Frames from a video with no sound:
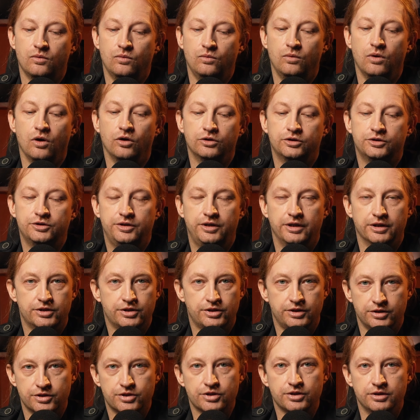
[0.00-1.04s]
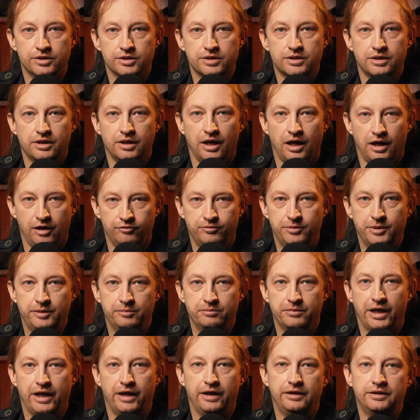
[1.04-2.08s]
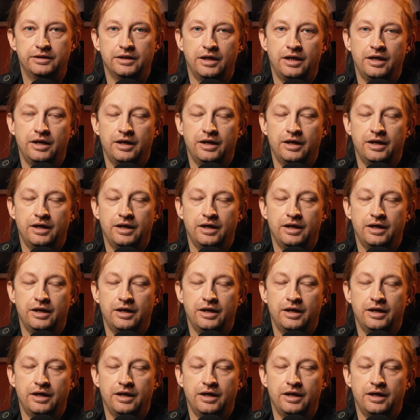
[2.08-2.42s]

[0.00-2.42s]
what decisions have been made.